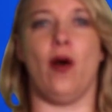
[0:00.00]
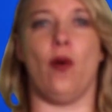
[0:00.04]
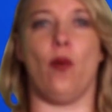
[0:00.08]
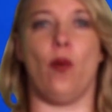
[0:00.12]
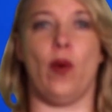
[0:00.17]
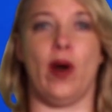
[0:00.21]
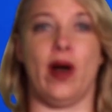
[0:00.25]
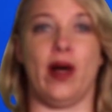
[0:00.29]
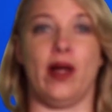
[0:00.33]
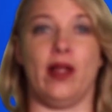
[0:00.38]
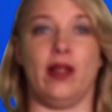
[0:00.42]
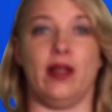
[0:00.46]

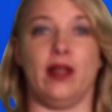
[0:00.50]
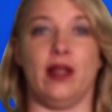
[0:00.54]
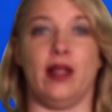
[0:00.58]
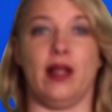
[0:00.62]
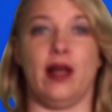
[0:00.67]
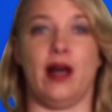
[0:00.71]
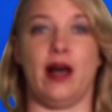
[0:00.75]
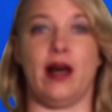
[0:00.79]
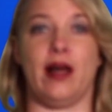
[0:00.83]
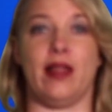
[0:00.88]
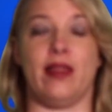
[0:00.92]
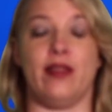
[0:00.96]
Well,
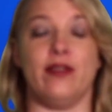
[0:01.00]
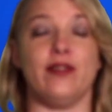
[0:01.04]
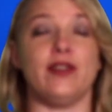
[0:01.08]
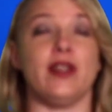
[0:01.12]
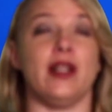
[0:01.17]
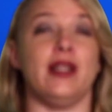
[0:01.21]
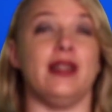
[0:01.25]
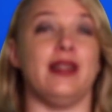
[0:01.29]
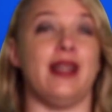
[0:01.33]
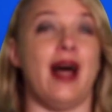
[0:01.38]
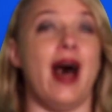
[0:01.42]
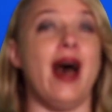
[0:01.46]
there's a
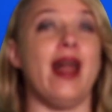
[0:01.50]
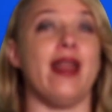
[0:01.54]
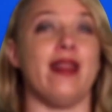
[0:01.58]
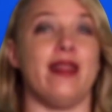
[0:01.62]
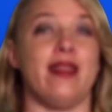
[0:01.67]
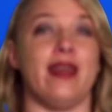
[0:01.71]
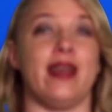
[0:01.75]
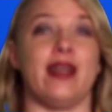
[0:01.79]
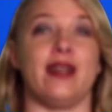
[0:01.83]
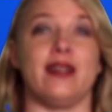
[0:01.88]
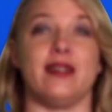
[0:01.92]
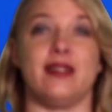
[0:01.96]
lot of
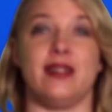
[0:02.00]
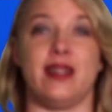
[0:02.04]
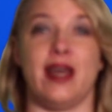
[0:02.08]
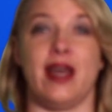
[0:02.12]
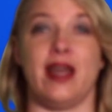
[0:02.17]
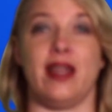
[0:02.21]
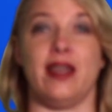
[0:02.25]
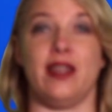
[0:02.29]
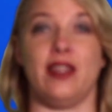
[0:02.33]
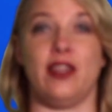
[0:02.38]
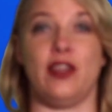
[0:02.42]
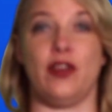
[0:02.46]
things
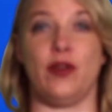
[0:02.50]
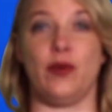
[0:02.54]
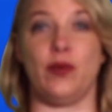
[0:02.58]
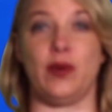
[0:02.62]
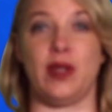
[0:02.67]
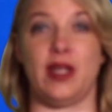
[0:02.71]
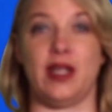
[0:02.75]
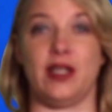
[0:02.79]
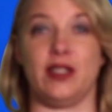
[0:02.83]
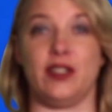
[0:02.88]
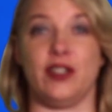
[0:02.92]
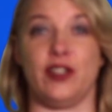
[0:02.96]
that you
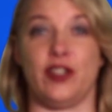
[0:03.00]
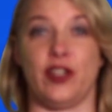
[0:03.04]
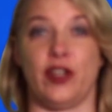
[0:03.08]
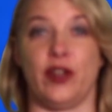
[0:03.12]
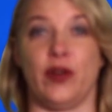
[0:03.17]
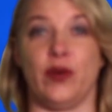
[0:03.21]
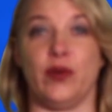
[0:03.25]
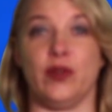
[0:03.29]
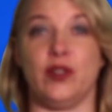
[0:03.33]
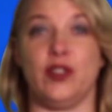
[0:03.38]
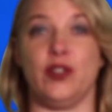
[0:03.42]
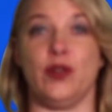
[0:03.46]
need to
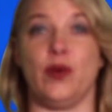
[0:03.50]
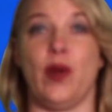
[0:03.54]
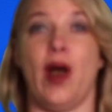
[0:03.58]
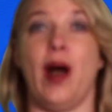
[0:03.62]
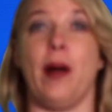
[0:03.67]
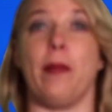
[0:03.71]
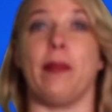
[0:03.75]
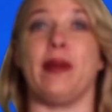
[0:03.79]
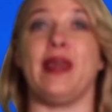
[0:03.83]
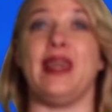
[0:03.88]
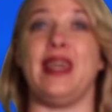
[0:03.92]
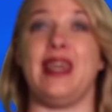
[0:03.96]
do to
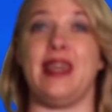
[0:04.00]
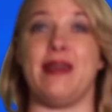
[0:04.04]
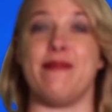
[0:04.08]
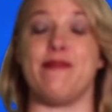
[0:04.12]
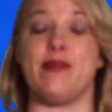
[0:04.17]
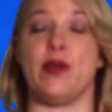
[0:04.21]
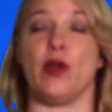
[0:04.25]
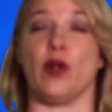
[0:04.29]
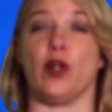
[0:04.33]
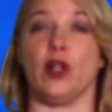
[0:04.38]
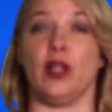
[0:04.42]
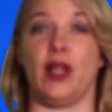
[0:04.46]
help keep
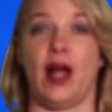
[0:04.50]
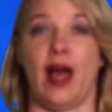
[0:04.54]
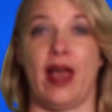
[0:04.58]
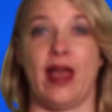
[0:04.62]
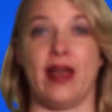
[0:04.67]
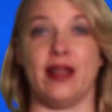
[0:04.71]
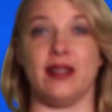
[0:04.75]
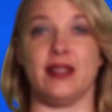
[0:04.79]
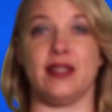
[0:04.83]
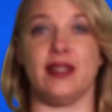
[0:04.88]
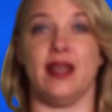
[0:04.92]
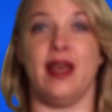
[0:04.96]
your
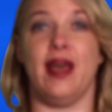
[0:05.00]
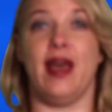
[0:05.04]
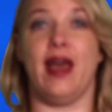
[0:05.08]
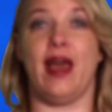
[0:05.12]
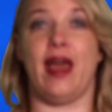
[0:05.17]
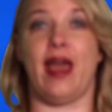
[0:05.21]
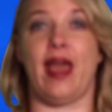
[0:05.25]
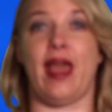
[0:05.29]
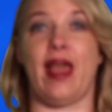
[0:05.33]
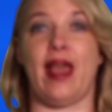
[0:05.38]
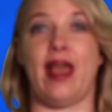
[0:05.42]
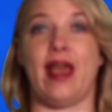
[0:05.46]
clients.
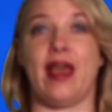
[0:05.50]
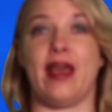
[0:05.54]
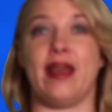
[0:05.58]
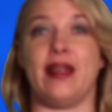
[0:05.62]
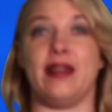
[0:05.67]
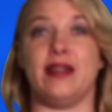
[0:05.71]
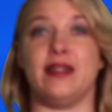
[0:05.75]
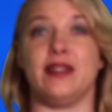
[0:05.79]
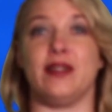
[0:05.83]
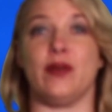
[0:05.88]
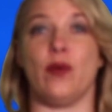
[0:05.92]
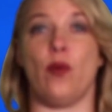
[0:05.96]

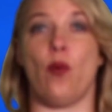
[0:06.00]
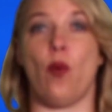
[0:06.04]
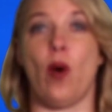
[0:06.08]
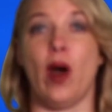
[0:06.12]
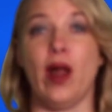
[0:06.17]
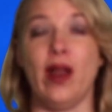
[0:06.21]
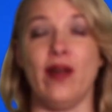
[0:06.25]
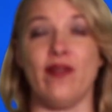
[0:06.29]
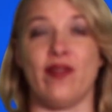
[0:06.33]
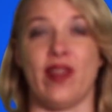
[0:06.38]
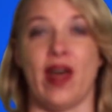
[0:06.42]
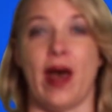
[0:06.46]
And
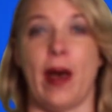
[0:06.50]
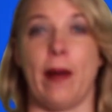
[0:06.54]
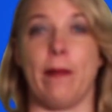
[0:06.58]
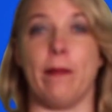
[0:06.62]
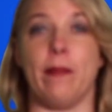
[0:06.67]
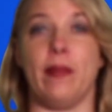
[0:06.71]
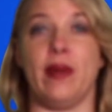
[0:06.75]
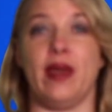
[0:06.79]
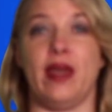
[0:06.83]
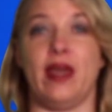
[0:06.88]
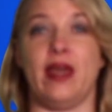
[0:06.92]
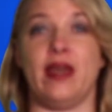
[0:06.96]
one of
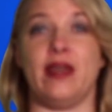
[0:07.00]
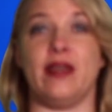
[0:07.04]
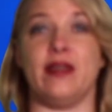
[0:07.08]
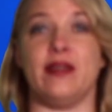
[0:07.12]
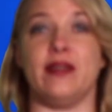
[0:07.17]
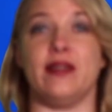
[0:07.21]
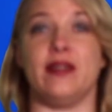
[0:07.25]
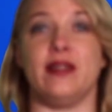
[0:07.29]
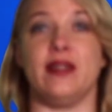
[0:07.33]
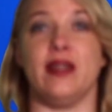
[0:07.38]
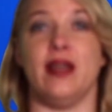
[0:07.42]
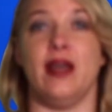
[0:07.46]
them
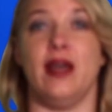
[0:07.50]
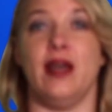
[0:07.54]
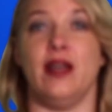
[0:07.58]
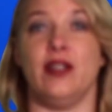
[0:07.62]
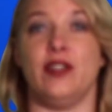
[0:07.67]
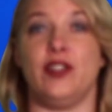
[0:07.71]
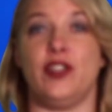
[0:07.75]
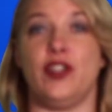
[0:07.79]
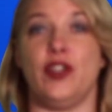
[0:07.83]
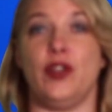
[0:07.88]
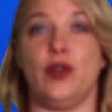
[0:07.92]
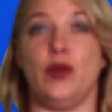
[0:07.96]
is
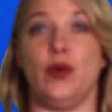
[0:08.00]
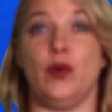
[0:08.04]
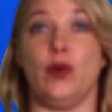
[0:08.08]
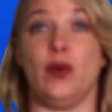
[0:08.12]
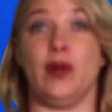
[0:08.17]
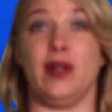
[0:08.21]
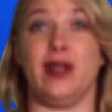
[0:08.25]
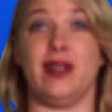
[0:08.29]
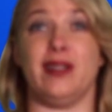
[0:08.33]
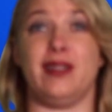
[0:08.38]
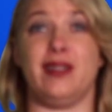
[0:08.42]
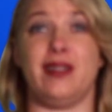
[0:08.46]
to
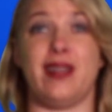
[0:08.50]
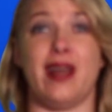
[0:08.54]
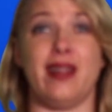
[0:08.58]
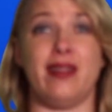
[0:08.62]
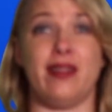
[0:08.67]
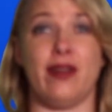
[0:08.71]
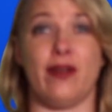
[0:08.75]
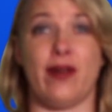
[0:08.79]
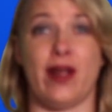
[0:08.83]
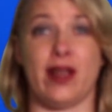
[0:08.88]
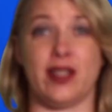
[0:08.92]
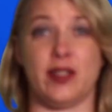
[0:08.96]
set
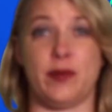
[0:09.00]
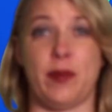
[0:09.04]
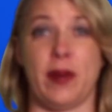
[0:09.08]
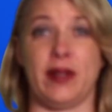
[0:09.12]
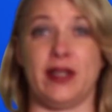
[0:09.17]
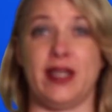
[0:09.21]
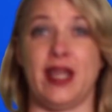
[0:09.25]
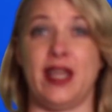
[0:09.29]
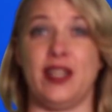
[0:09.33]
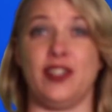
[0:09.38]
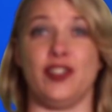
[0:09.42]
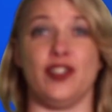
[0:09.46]
their
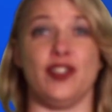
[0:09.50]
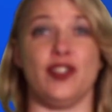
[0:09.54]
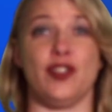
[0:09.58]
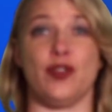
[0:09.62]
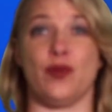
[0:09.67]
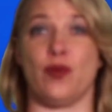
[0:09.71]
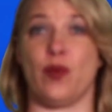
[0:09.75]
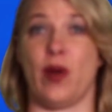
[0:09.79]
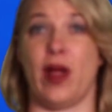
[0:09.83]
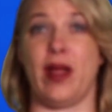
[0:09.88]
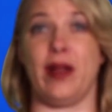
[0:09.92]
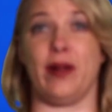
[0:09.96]
expectations
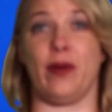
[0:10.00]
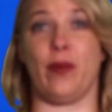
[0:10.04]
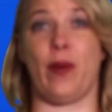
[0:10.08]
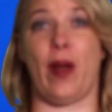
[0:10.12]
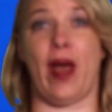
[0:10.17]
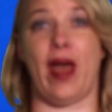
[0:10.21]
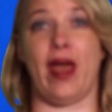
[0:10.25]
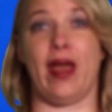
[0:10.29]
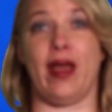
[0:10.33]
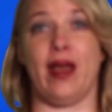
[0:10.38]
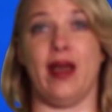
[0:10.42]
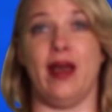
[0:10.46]
right
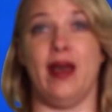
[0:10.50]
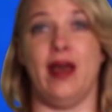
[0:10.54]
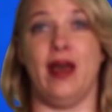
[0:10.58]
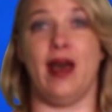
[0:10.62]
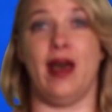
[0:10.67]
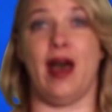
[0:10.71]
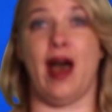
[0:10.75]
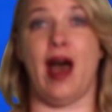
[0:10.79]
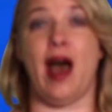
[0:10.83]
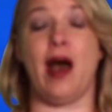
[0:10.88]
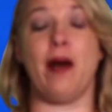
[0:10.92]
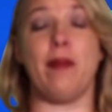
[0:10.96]
away.
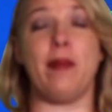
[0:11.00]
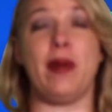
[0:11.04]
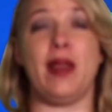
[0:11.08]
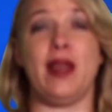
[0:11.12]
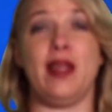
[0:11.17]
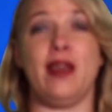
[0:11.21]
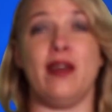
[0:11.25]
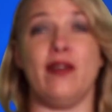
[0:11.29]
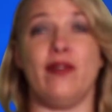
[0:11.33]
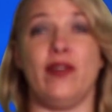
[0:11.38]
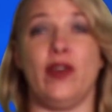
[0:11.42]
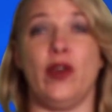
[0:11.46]
How
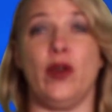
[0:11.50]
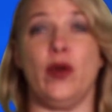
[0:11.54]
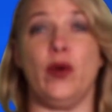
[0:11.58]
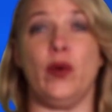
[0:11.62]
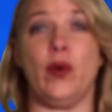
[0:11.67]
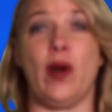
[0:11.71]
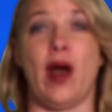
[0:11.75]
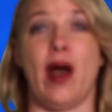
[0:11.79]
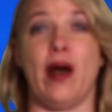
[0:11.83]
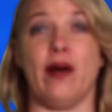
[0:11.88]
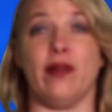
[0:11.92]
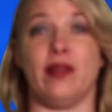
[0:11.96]
many of
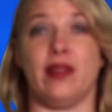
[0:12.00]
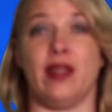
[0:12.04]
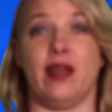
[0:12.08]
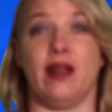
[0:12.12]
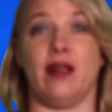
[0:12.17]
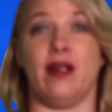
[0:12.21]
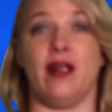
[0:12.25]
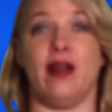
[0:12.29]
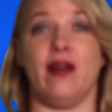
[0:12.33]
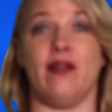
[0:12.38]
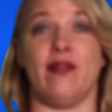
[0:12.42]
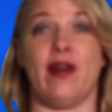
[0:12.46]
you out
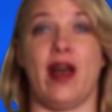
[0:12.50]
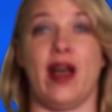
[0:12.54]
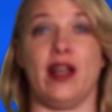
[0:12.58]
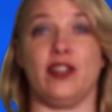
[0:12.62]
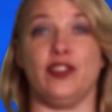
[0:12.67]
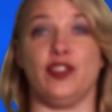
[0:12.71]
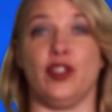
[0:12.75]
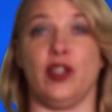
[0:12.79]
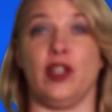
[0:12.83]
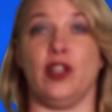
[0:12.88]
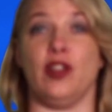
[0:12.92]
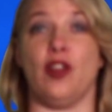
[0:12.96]
there have
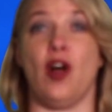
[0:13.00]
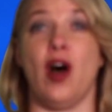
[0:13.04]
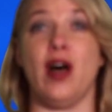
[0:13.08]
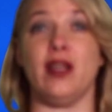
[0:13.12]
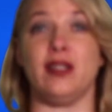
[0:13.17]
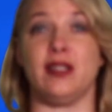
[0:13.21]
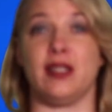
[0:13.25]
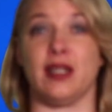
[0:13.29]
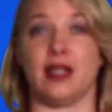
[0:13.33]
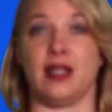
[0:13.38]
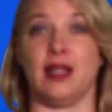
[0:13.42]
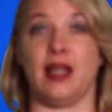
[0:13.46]
actually
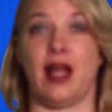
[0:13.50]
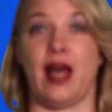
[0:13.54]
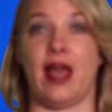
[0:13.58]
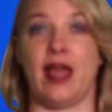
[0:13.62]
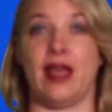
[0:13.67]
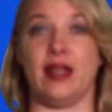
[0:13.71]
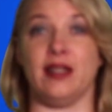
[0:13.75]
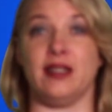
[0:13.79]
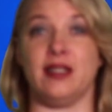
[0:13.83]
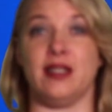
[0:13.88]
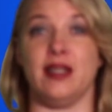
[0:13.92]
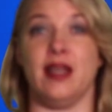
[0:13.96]
lost a
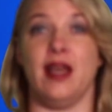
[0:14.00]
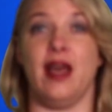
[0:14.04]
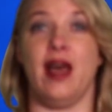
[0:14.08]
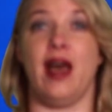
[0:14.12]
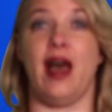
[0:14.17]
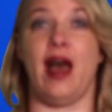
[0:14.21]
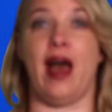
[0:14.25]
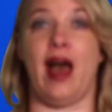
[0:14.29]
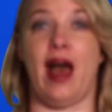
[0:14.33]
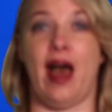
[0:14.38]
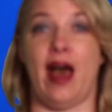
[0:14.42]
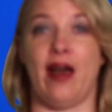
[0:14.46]
client
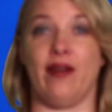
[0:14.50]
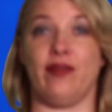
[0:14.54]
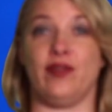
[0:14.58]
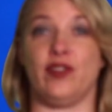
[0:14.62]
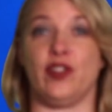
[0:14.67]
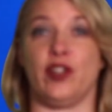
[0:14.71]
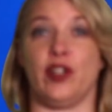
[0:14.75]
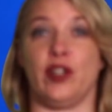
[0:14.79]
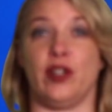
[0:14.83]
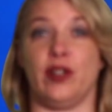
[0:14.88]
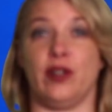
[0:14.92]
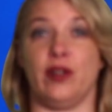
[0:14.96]

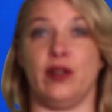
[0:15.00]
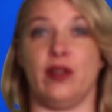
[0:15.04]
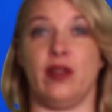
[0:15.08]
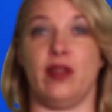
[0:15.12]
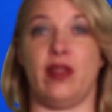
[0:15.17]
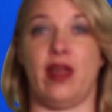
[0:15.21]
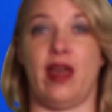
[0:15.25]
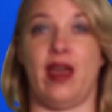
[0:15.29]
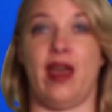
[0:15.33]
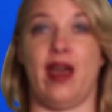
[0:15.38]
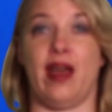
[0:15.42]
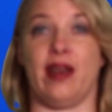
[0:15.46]
after
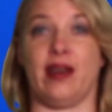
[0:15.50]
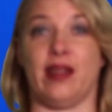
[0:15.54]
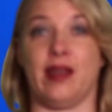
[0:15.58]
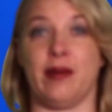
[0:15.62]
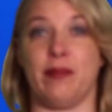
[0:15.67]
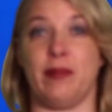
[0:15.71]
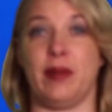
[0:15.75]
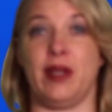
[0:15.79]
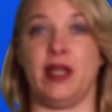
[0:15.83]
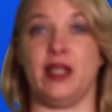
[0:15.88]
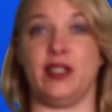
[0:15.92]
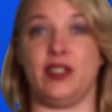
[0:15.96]
they had
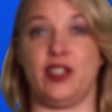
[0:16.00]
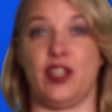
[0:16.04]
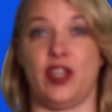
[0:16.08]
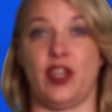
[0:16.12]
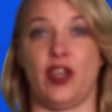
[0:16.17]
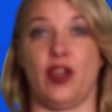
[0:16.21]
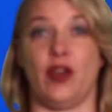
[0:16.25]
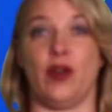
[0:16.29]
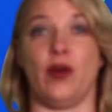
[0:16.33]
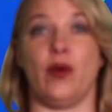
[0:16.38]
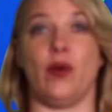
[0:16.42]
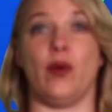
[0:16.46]
committed to
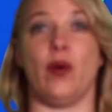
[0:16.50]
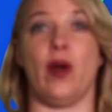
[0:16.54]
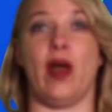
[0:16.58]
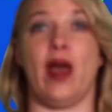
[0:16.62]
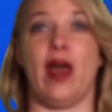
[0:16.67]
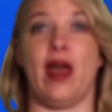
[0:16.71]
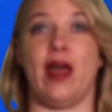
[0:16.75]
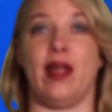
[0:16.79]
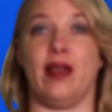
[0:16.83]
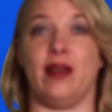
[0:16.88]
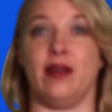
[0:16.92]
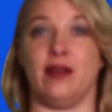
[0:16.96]
you
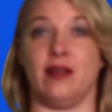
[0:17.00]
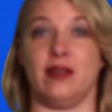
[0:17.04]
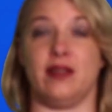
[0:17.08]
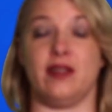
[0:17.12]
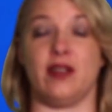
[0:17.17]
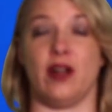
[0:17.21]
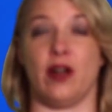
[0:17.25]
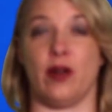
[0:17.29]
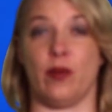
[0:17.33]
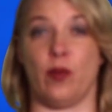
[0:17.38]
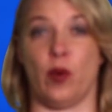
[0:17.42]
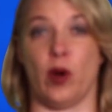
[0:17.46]
and
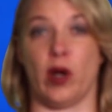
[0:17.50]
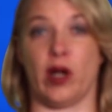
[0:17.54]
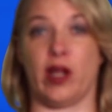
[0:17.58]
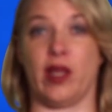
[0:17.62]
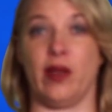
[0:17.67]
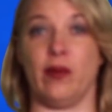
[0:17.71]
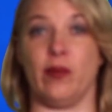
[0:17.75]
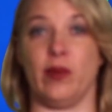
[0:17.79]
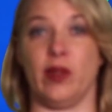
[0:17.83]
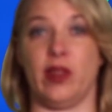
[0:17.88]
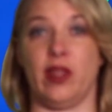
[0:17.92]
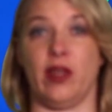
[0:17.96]
started
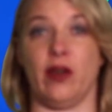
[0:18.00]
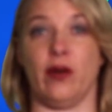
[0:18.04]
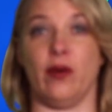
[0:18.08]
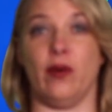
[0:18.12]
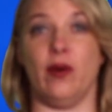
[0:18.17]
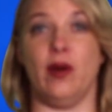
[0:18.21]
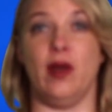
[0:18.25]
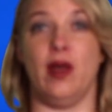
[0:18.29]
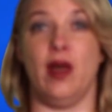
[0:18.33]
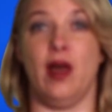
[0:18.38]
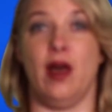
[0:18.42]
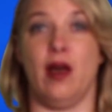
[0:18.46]
working with you?
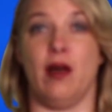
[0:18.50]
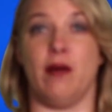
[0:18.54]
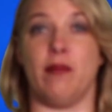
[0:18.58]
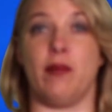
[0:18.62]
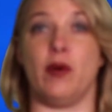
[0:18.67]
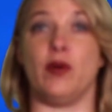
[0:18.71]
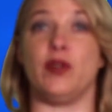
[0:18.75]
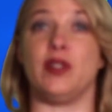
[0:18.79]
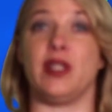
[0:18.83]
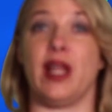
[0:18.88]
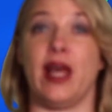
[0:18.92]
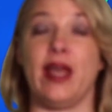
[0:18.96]

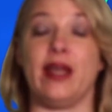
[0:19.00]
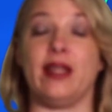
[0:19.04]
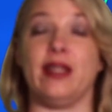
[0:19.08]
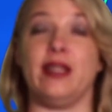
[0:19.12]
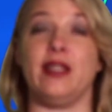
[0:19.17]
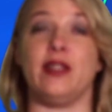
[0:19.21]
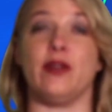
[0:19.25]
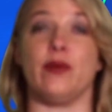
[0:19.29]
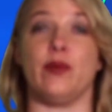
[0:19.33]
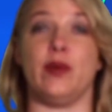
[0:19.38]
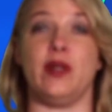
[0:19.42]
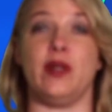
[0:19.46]
Most likely the